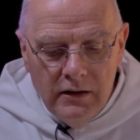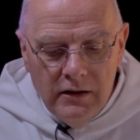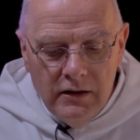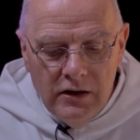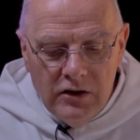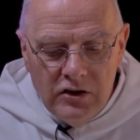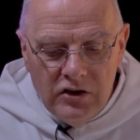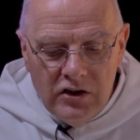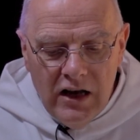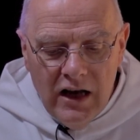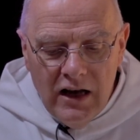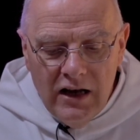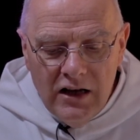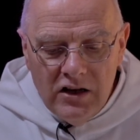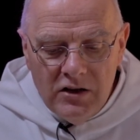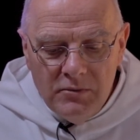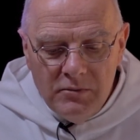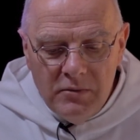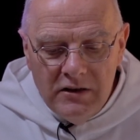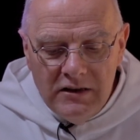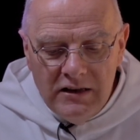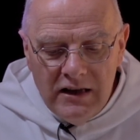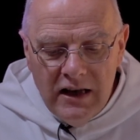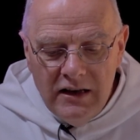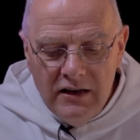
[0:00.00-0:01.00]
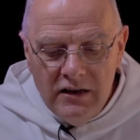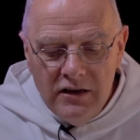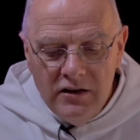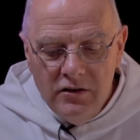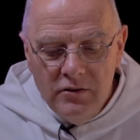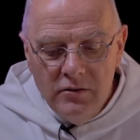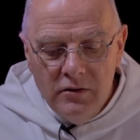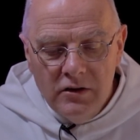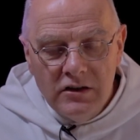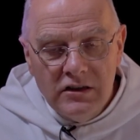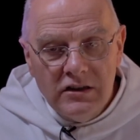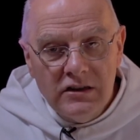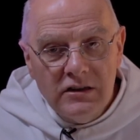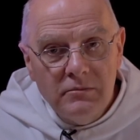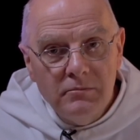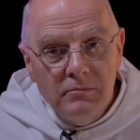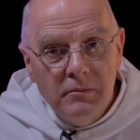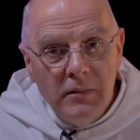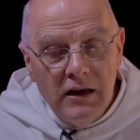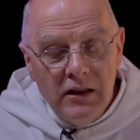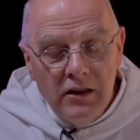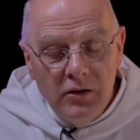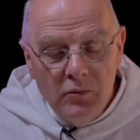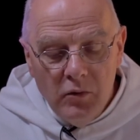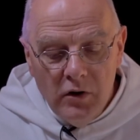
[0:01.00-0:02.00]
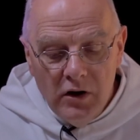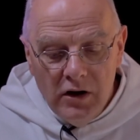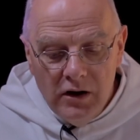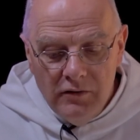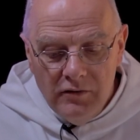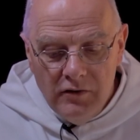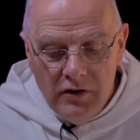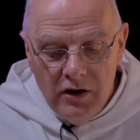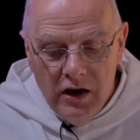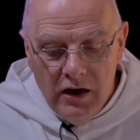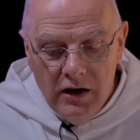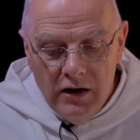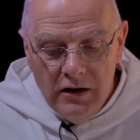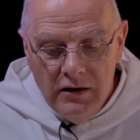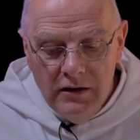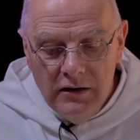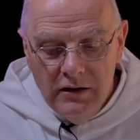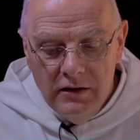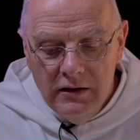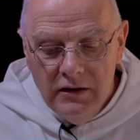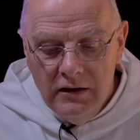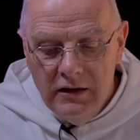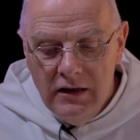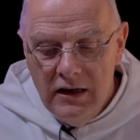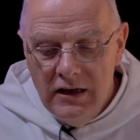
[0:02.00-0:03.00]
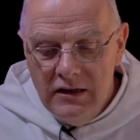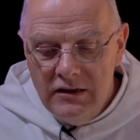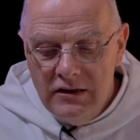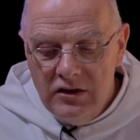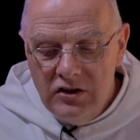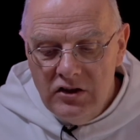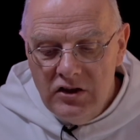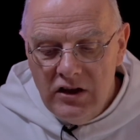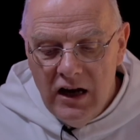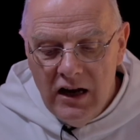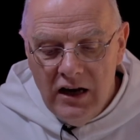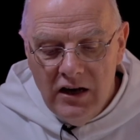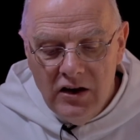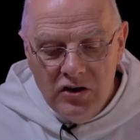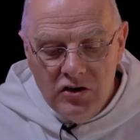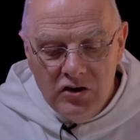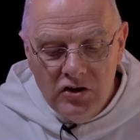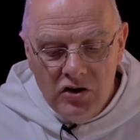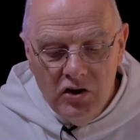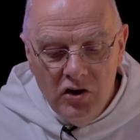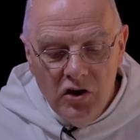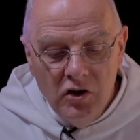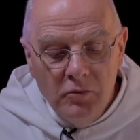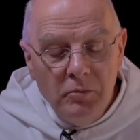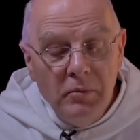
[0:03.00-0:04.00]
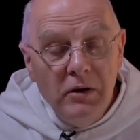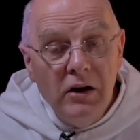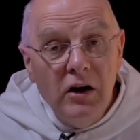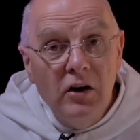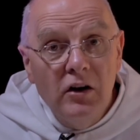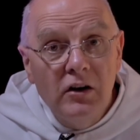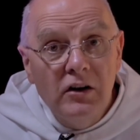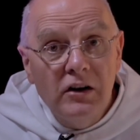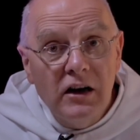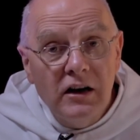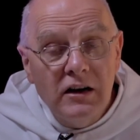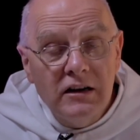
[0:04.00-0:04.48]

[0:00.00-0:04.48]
The challenge presented to us by the Word of God is a challenge to look beyond